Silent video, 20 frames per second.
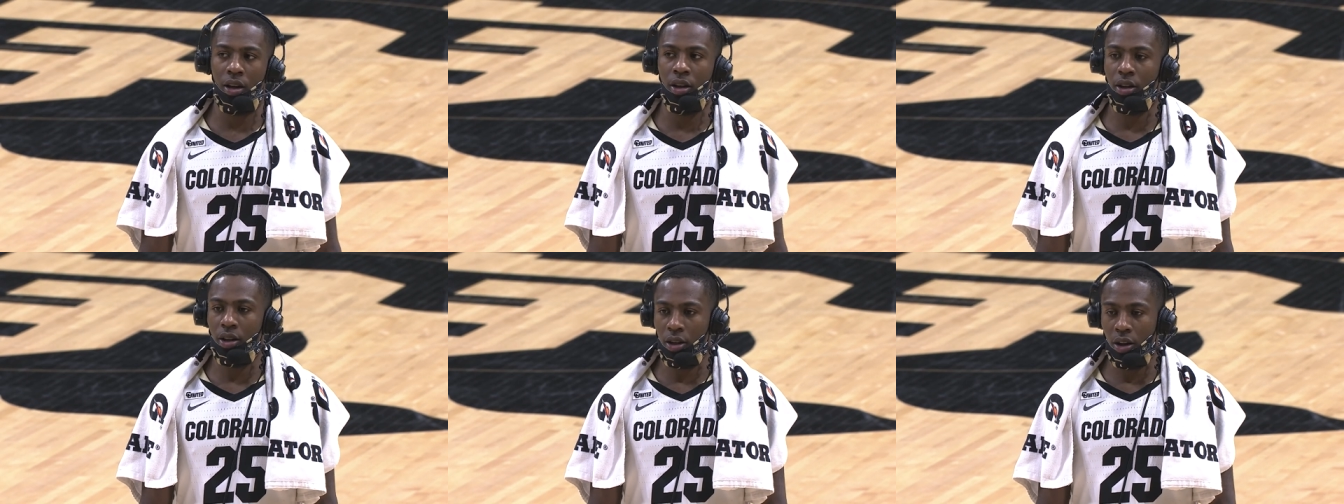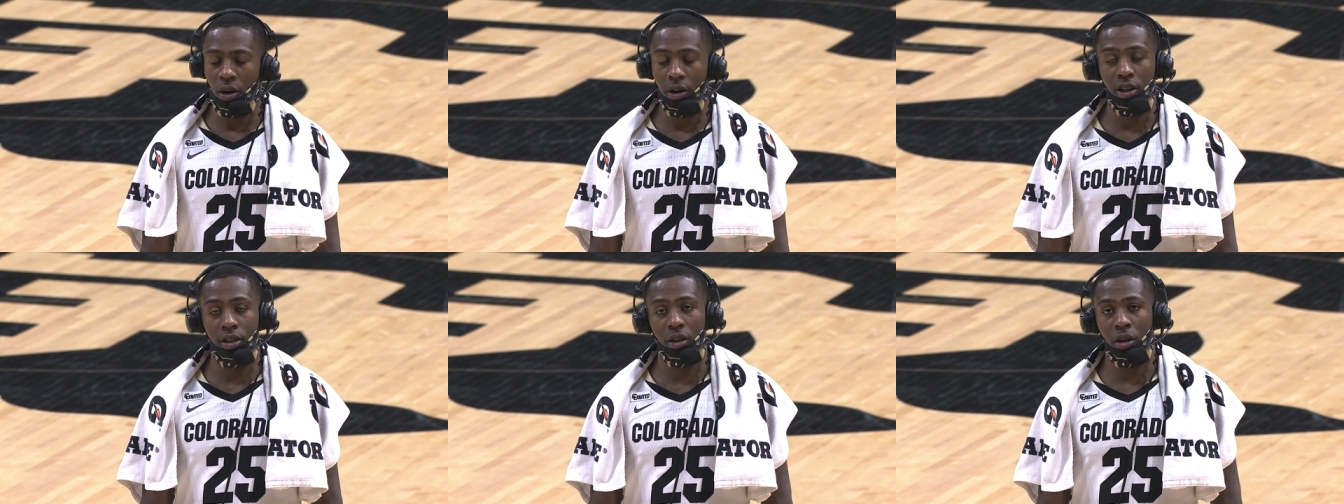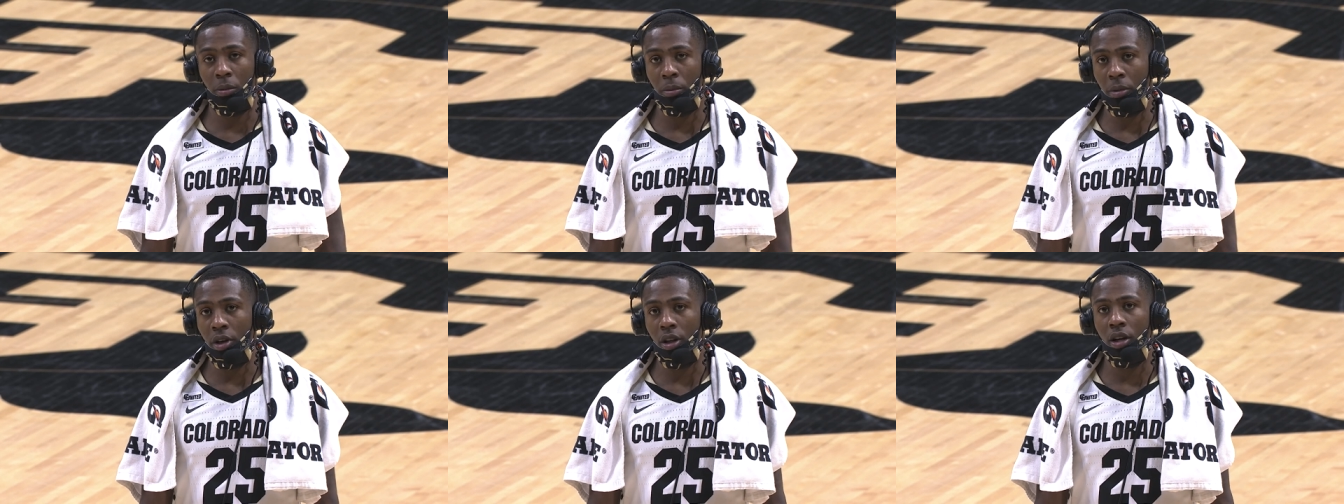And, you know, he's
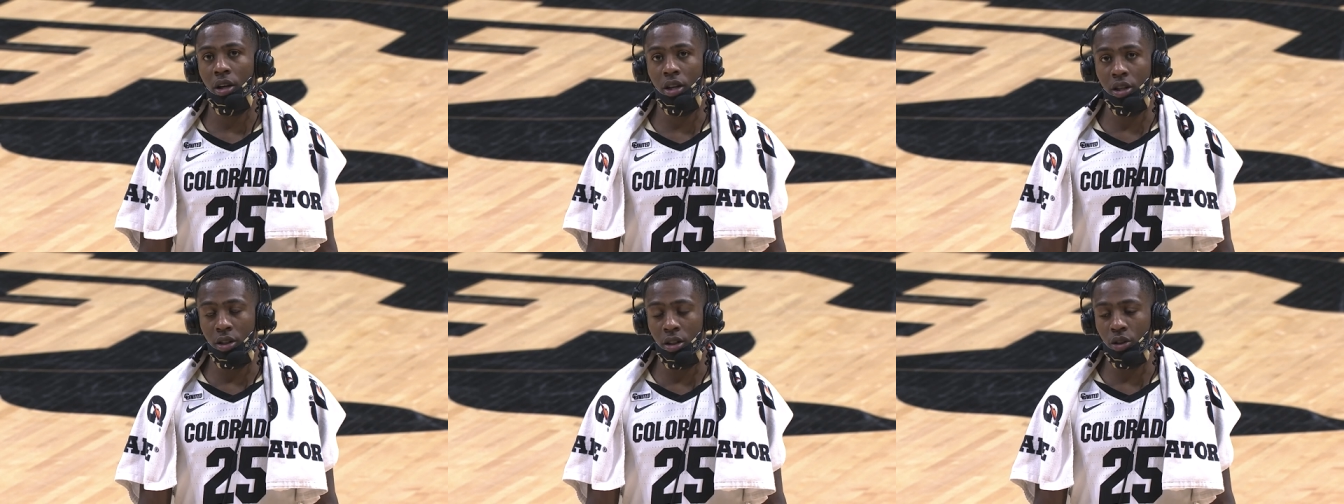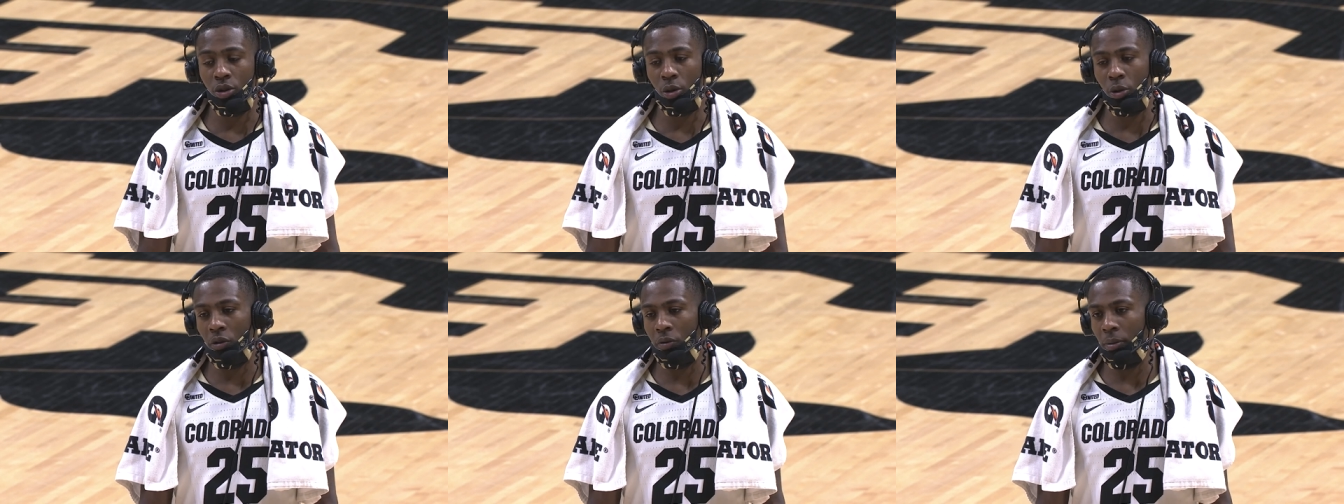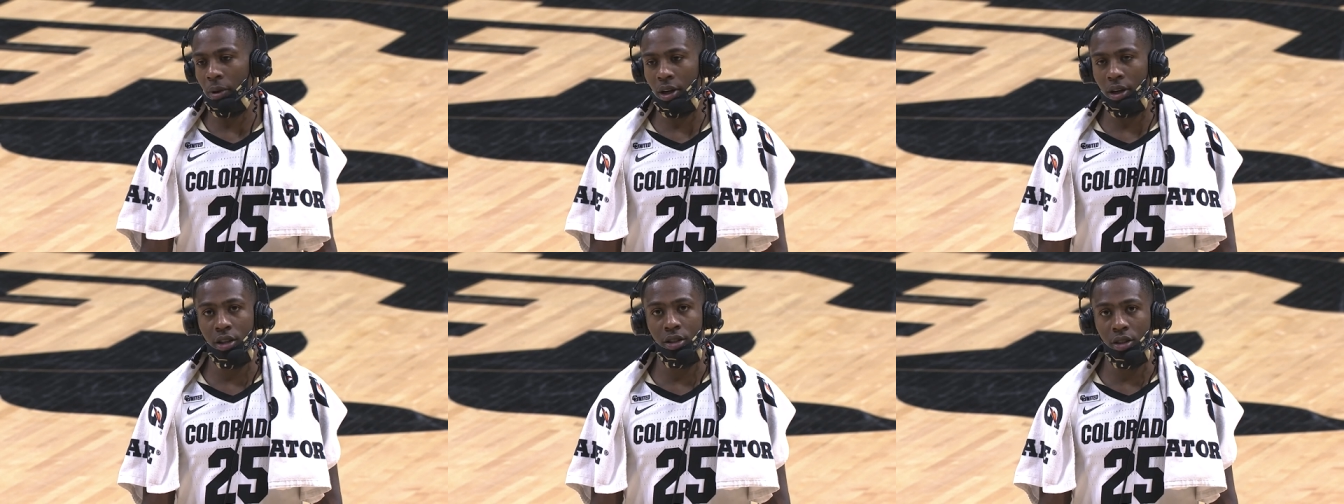going to be he's the truth,
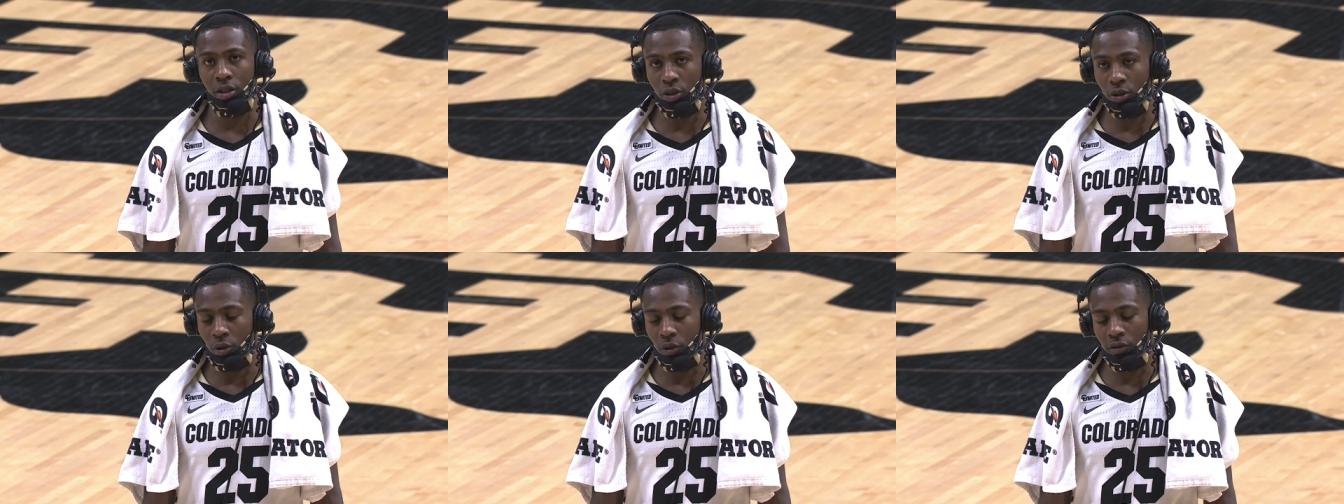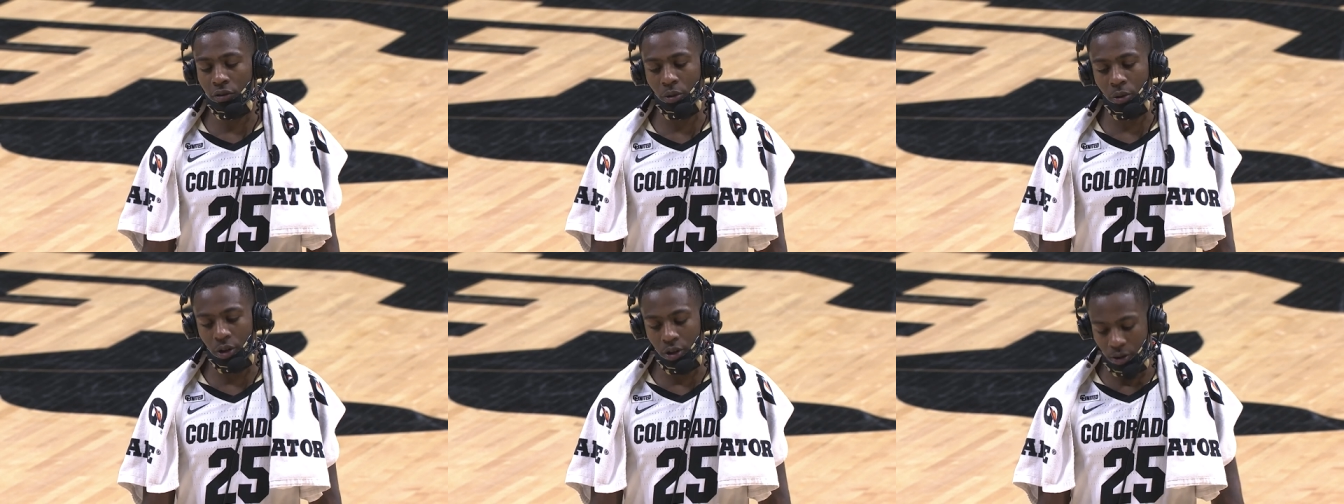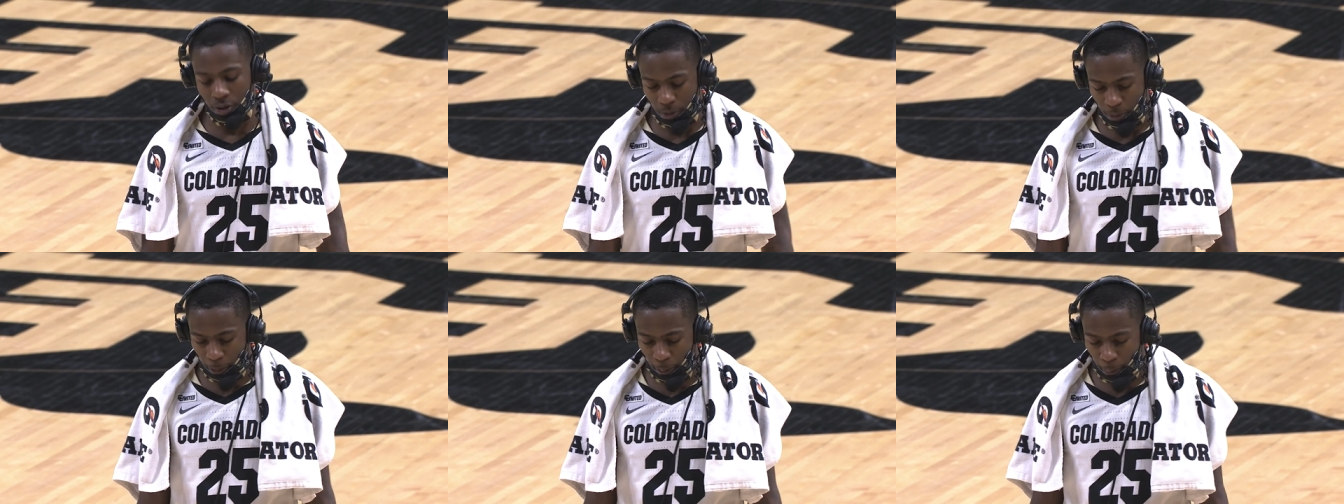man. He's the truth for real.